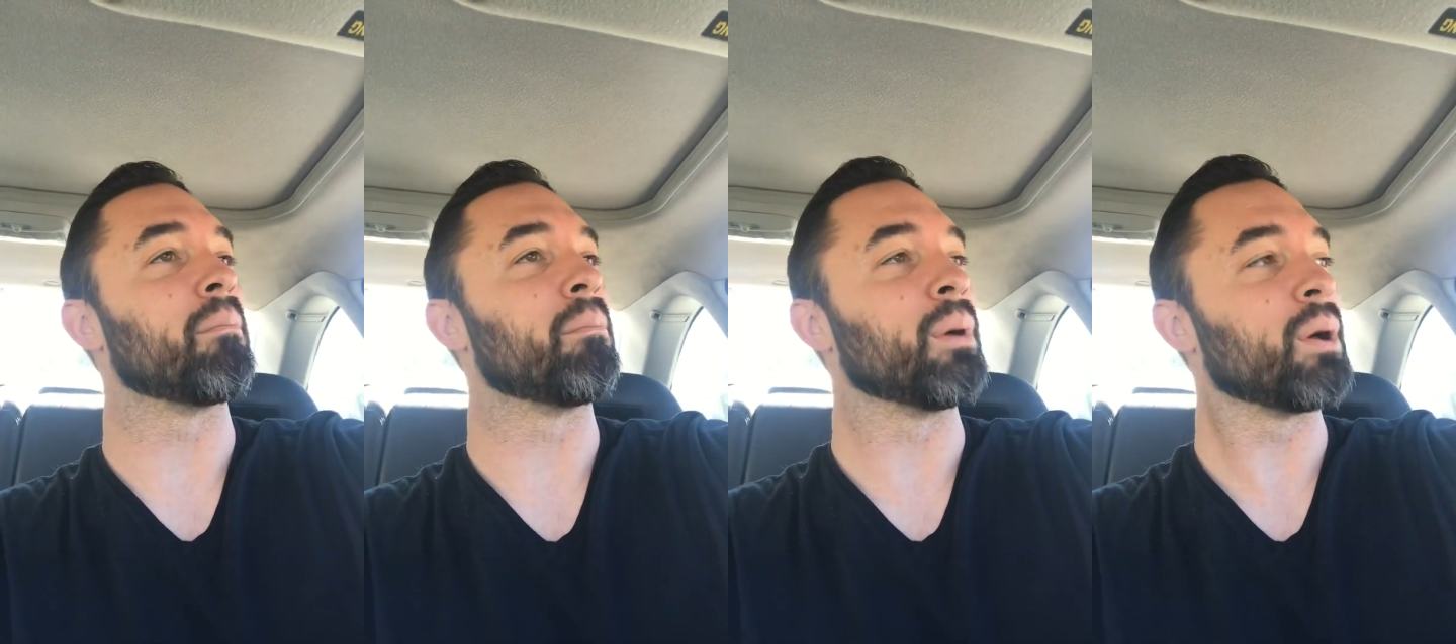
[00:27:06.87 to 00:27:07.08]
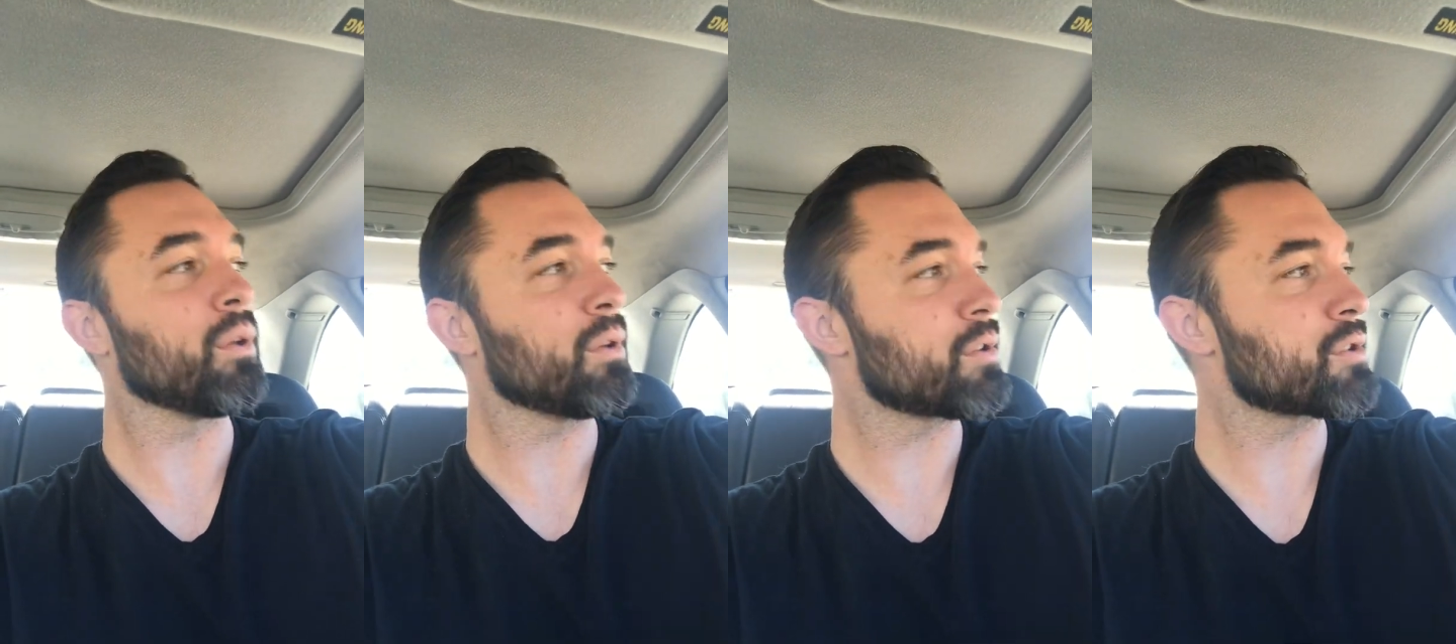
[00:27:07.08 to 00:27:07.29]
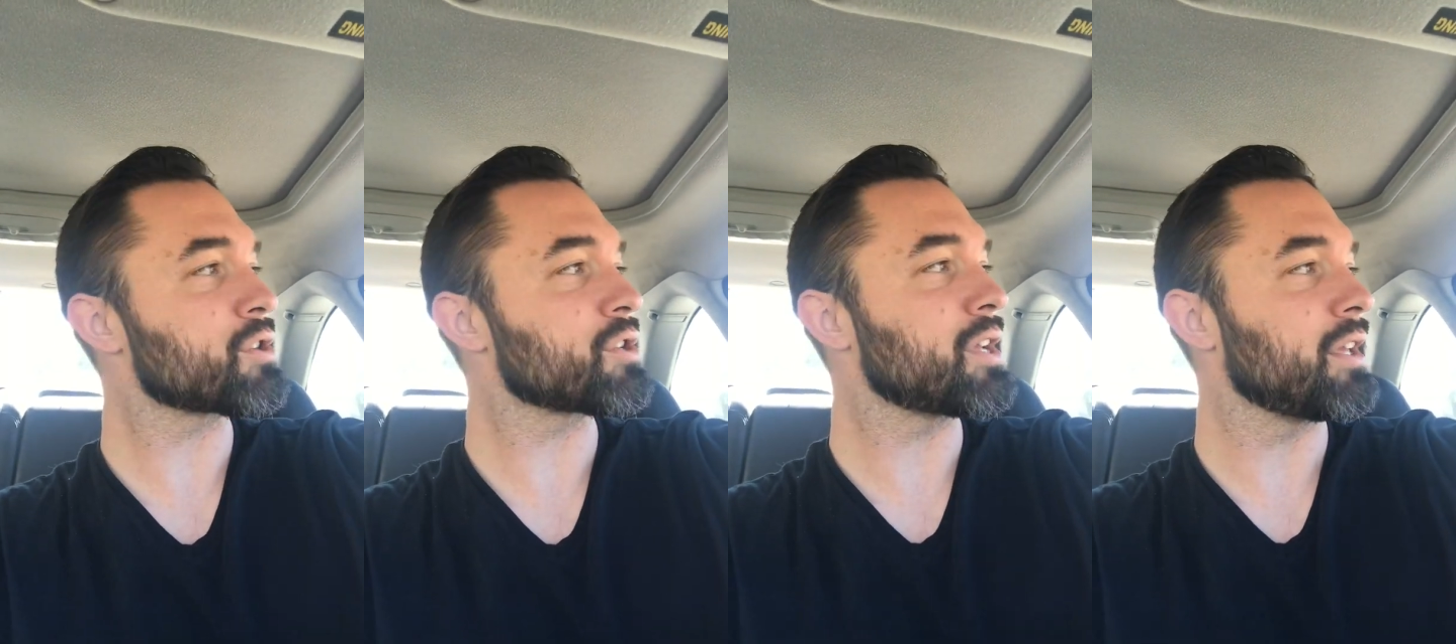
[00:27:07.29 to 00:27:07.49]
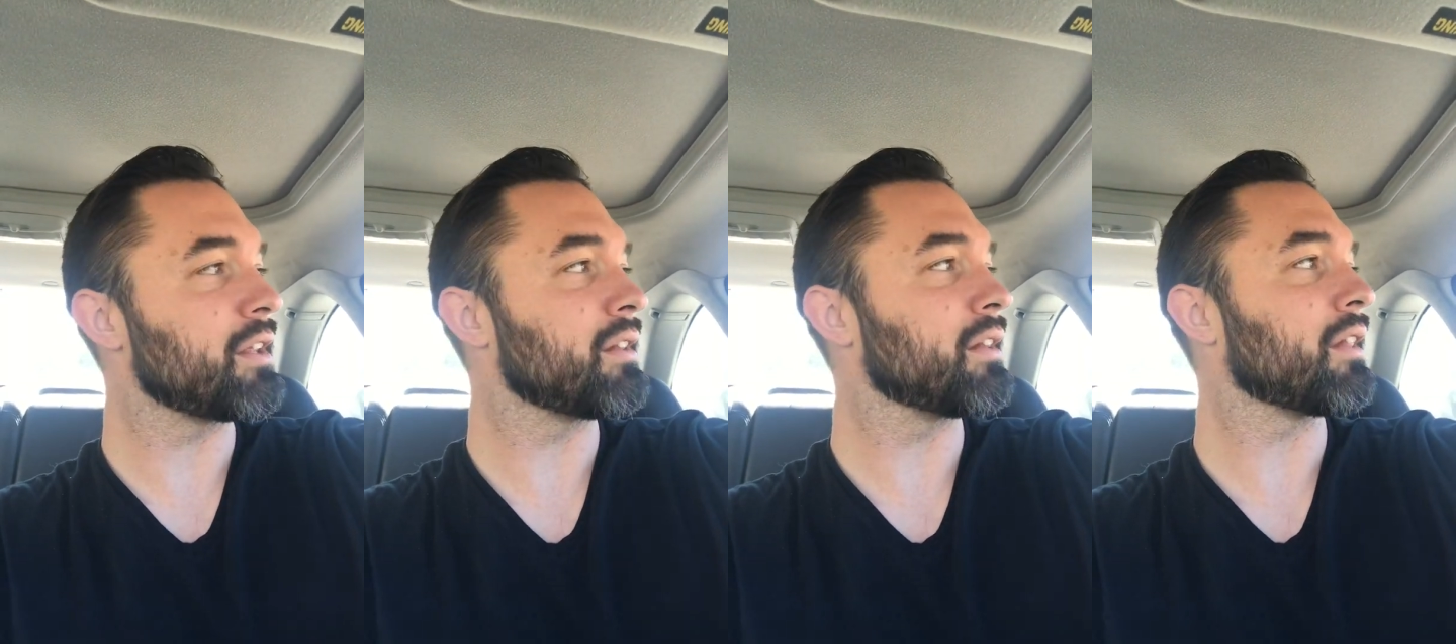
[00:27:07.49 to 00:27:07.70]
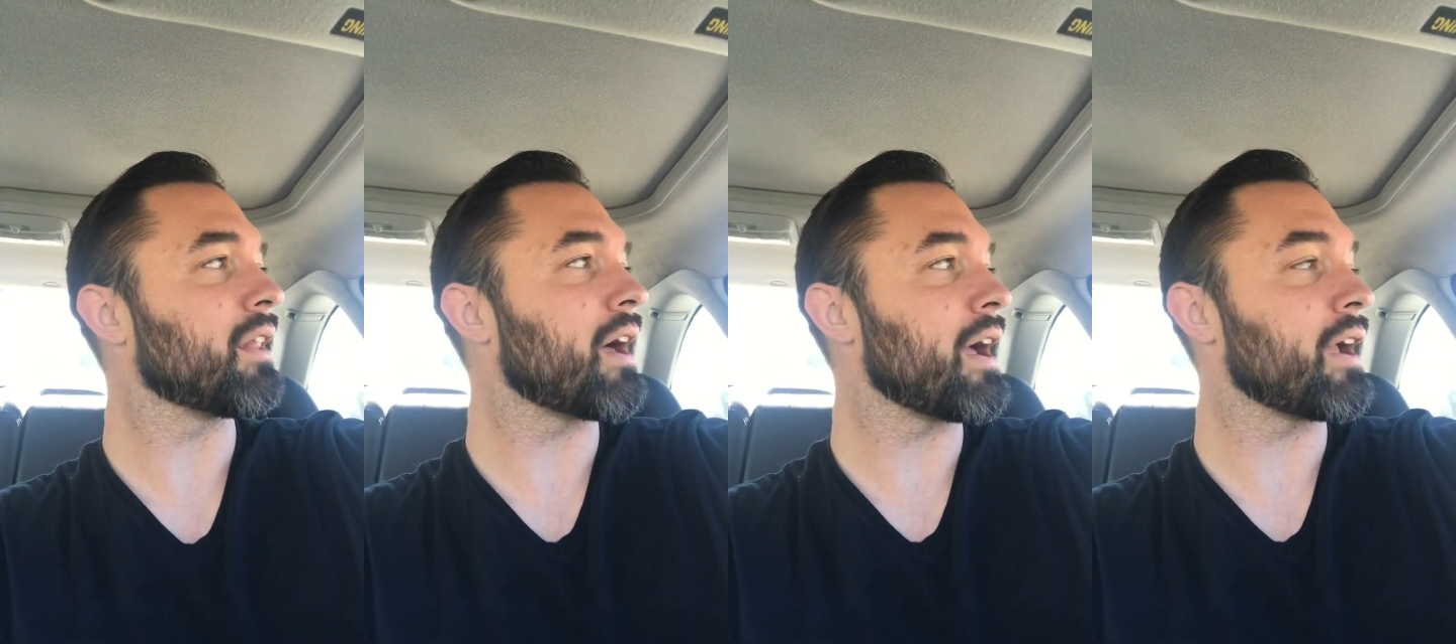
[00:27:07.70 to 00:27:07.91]

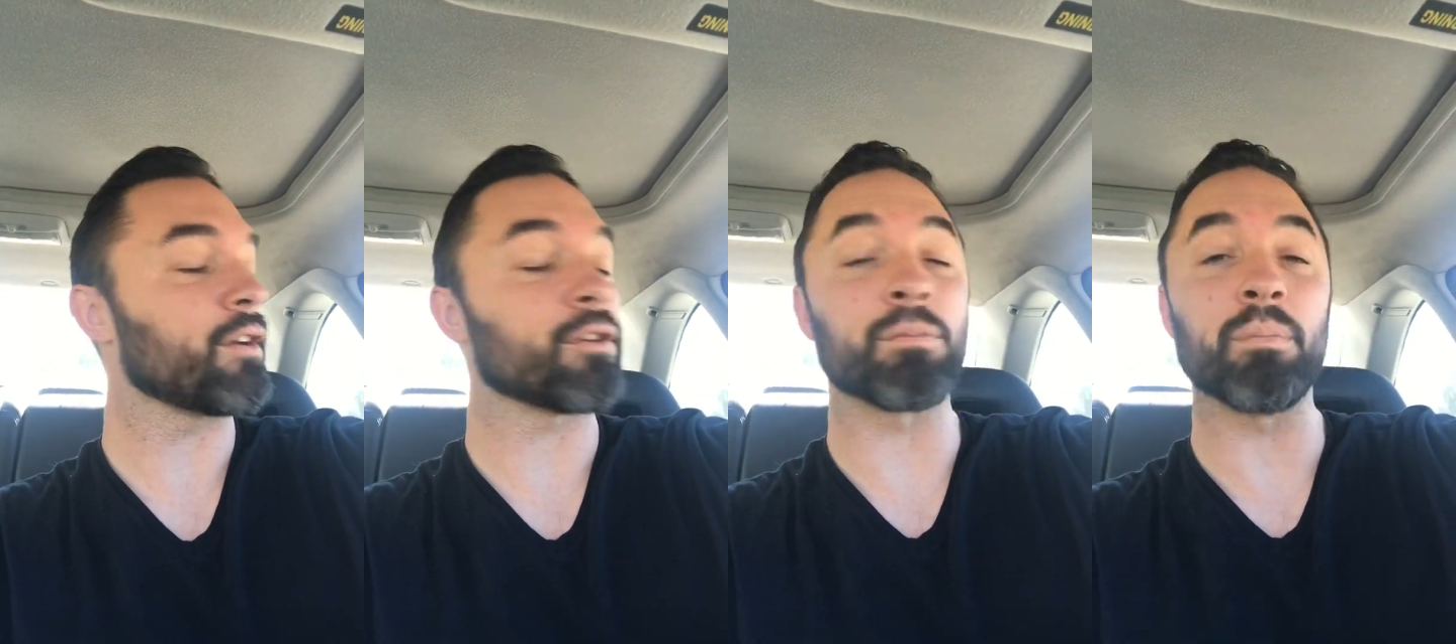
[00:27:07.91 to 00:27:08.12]
bullshitting liars,